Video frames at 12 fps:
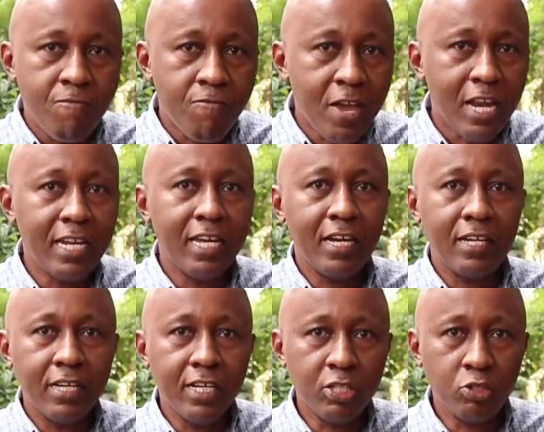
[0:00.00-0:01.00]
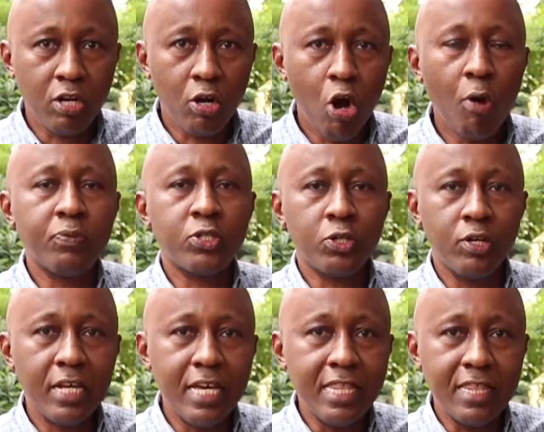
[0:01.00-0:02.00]
Failure is not an
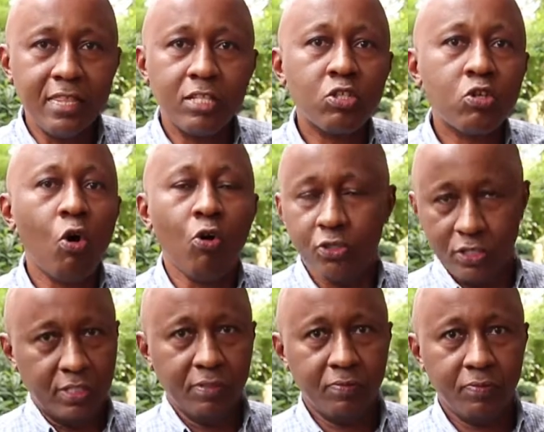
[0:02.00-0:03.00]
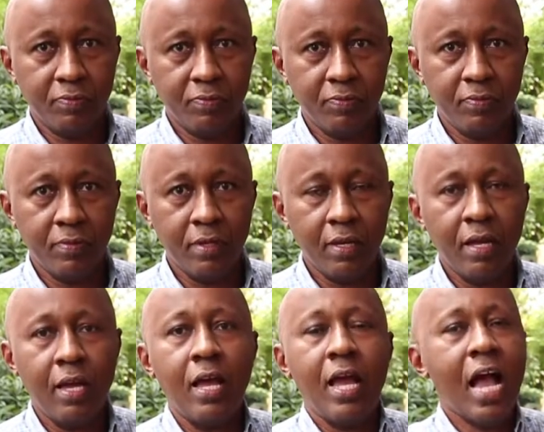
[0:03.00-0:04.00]
option in this cause.
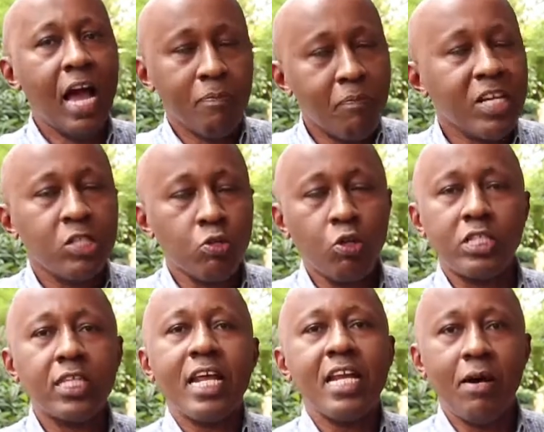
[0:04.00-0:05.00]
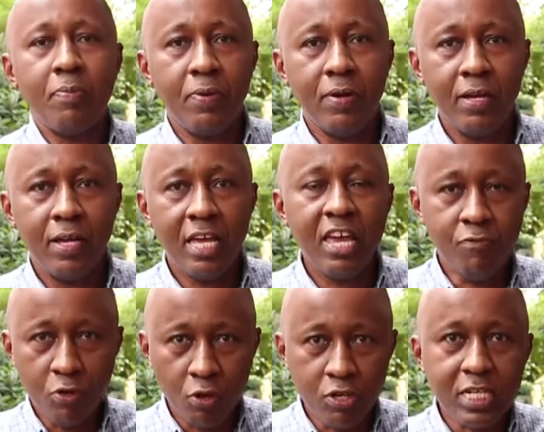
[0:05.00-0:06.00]
And please do not sign up if
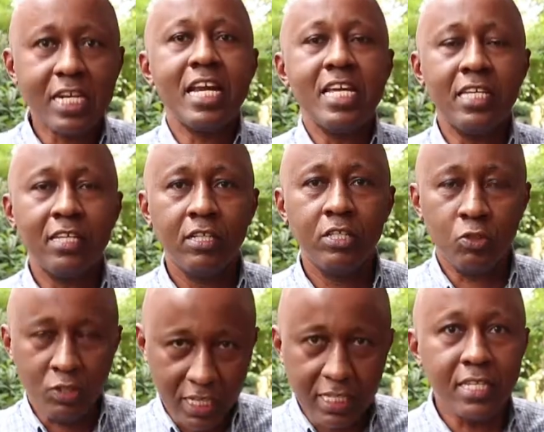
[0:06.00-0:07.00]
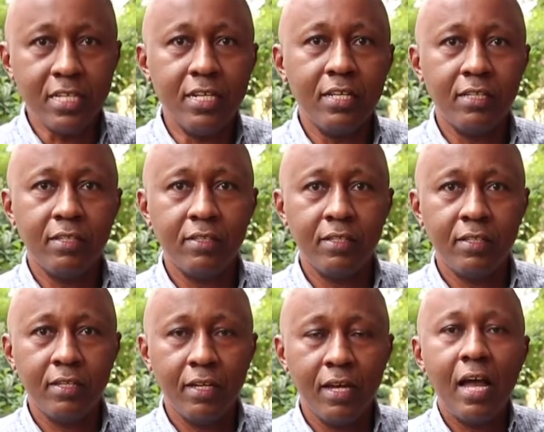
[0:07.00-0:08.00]
you're not ready to succeed.
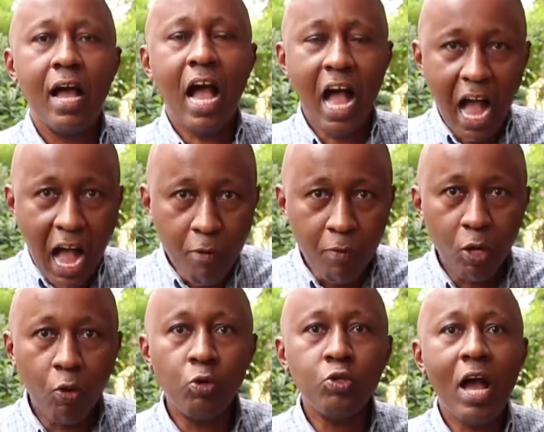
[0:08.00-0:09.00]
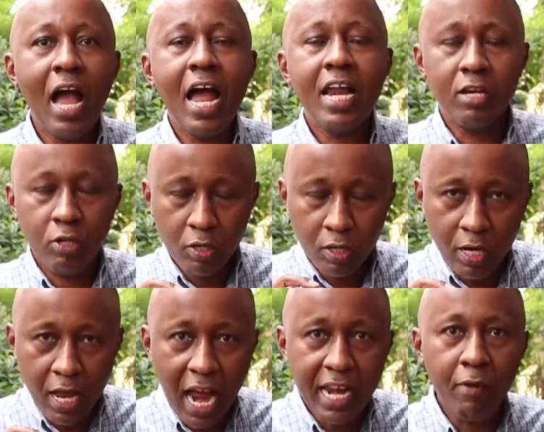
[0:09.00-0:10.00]
I will hold your hand,
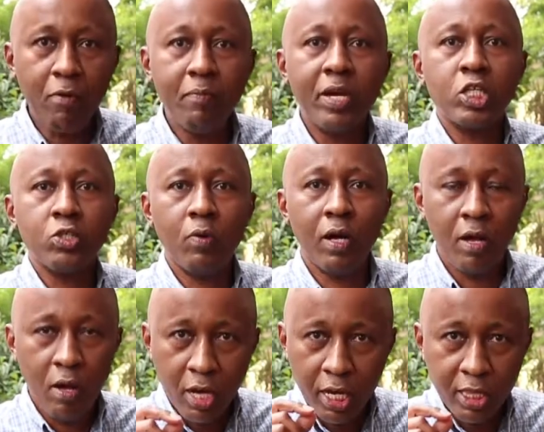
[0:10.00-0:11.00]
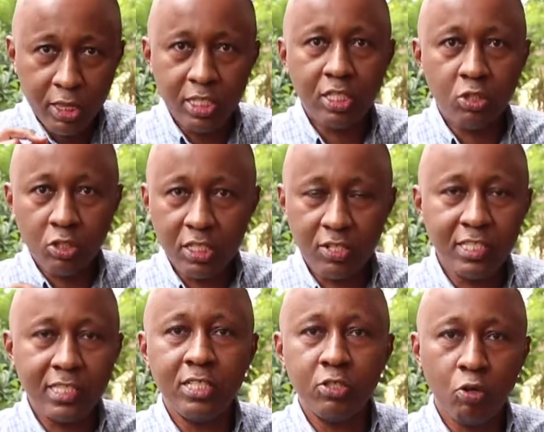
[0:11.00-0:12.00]
and I will make sure this is
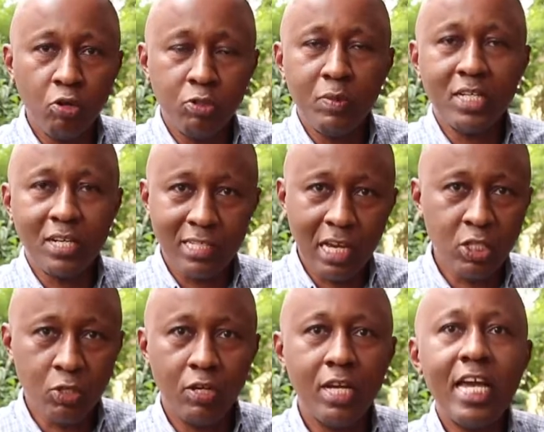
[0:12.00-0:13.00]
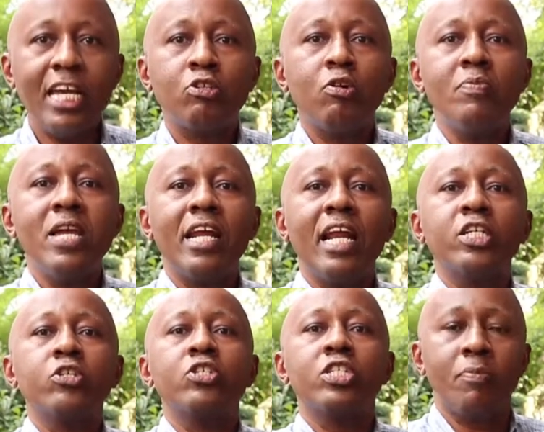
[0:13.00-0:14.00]
it's not going to be a transaction, it will be a
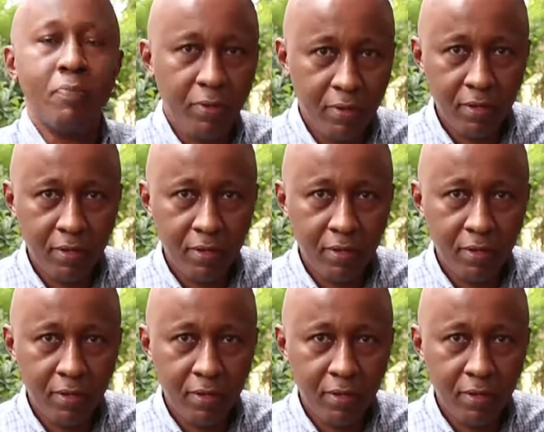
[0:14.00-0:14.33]
relationship.